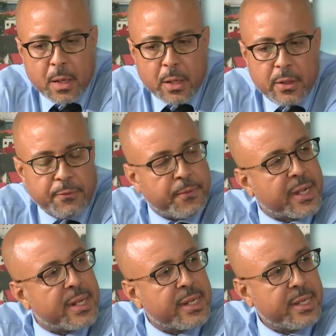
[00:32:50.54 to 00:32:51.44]
The
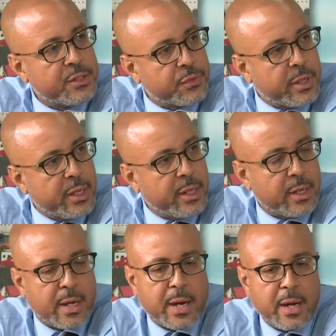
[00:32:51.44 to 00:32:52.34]
fact that Israel Aid
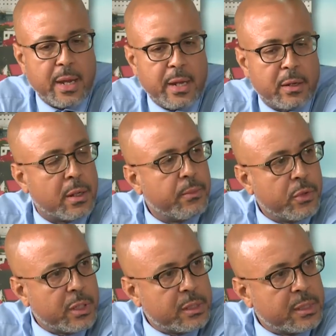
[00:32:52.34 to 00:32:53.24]
are in
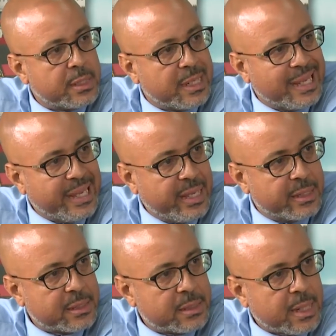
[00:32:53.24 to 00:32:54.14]
communities in the
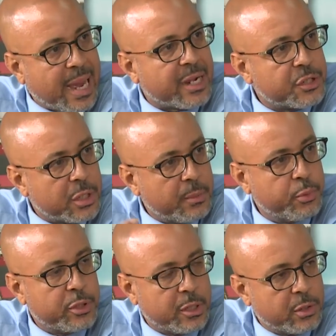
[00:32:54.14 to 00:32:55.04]
East, actually
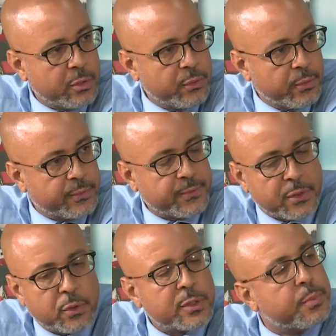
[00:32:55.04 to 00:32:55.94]
putting on roofs, for
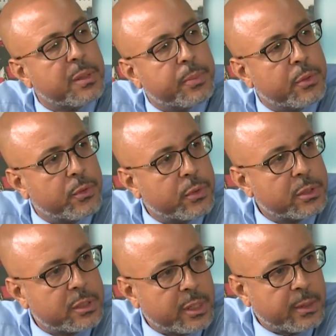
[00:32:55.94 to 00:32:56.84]
those people who
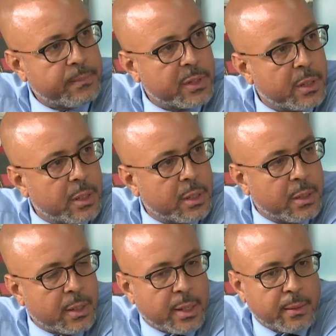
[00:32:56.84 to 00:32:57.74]
would say,
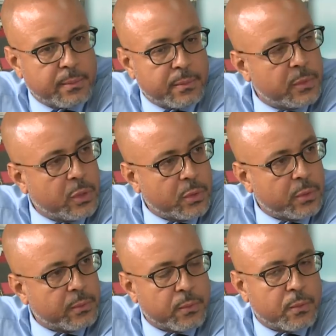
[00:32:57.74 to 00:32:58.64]
you
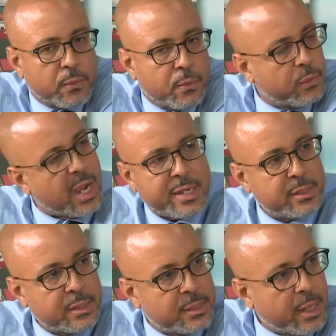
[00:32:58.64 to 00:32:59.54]
know, why is
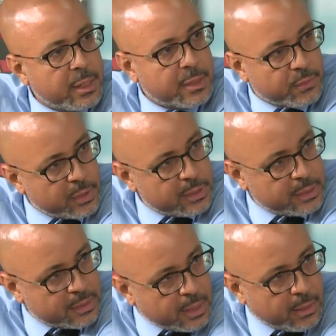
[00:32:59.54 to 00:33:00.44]
he saying this? What is
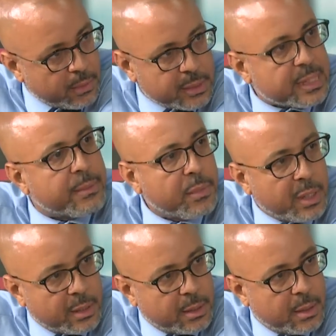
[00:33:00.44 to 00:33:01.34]
he saying? What does that
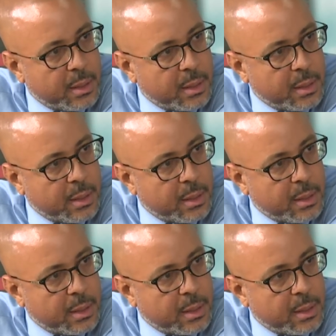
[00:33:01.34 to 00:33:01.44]
mean?